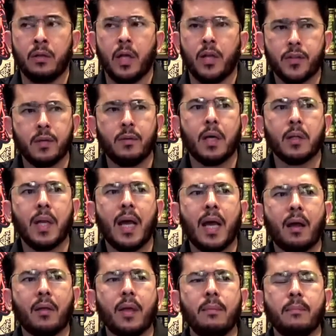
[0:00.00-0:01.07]
As-sawad
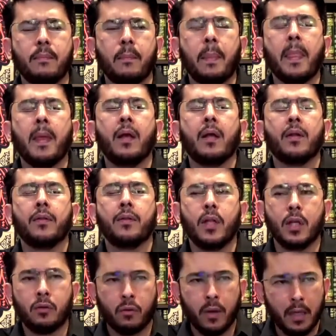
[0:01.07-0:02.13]
al-a'zam, the
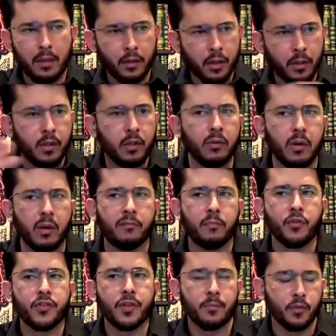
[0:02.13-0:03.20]
greater community of
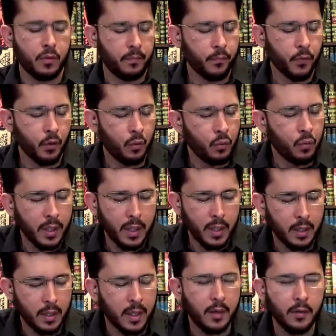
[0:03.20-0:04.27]
Muslims.
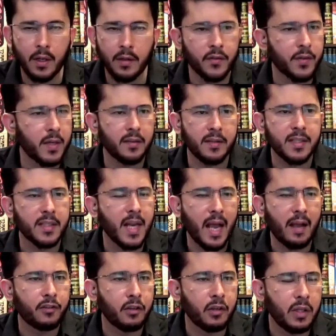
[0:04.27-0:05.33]
It doesn't
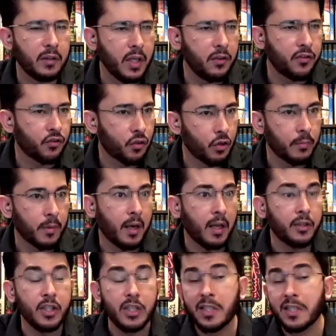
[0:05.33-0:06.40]
have to do, these
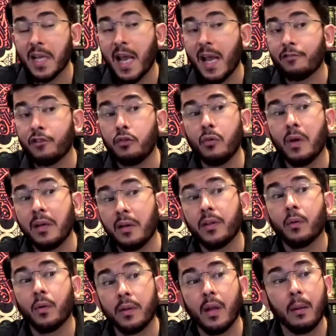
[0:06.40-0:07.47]
terminology doesn't have to do
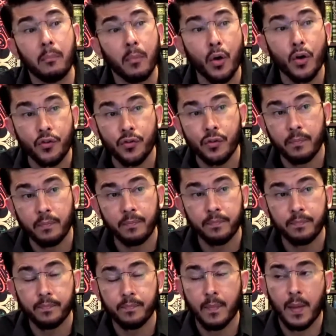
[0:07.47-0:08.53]
anything with numbers.
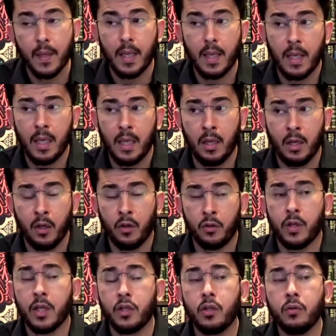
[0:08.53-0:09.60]

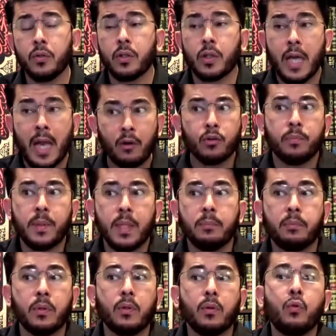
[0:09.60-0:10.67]
That you would count
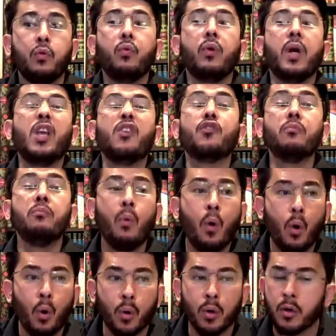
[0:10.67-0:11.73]
people who is
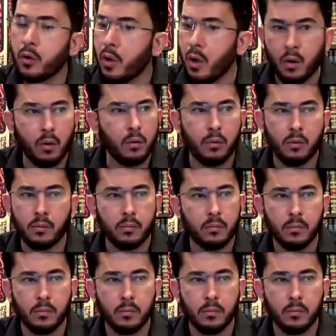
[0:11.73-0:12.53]
more. No.